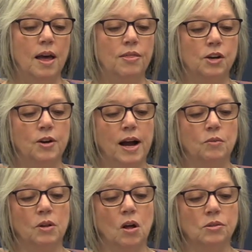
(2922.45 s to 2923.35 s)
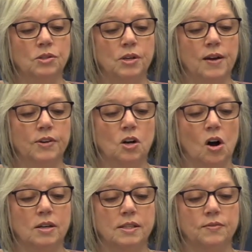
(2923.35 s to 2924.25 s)
The grant will also cover
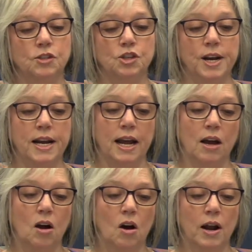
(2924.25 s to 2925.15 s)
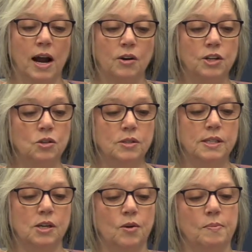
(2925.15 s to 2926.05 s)
costs of training on how to use the
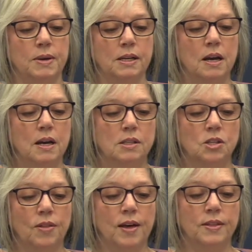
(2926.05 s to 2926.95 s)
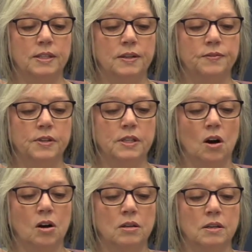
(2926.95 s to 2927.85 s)
equipment so that the different
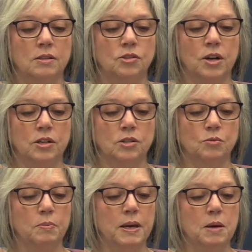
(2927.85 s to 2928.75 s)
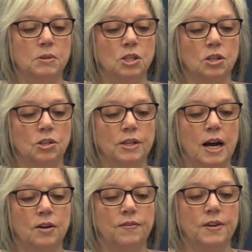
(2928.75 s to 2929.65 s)
art instructors will be able to learn how
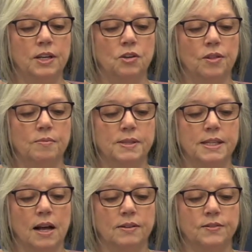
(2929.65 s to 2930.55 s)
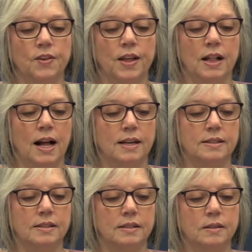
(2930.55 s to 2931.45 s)
to video themselves for the classes.